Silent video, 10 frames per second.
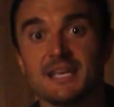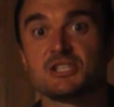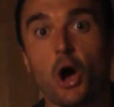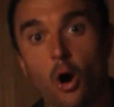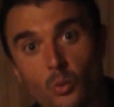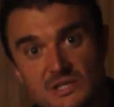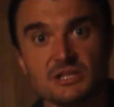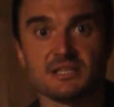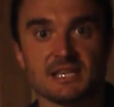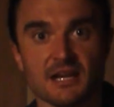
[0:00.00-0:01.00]
is always
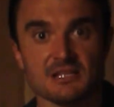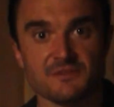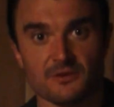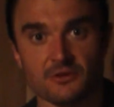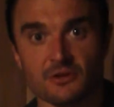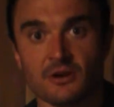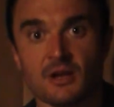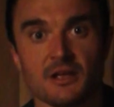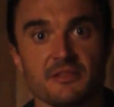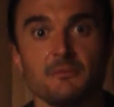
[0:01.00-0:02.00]
going to take us
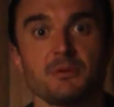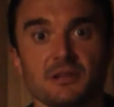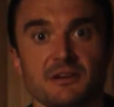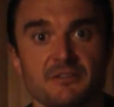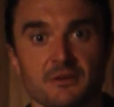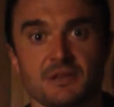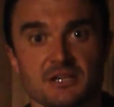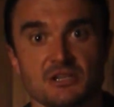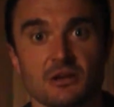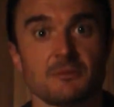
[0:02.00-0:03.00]
further than building a
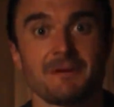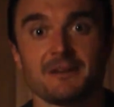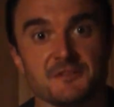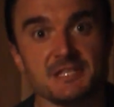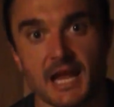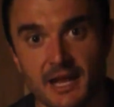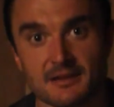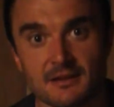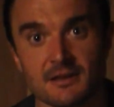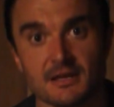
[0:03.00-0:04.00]
foundation on a bed of
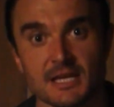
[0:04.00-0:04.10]
sand.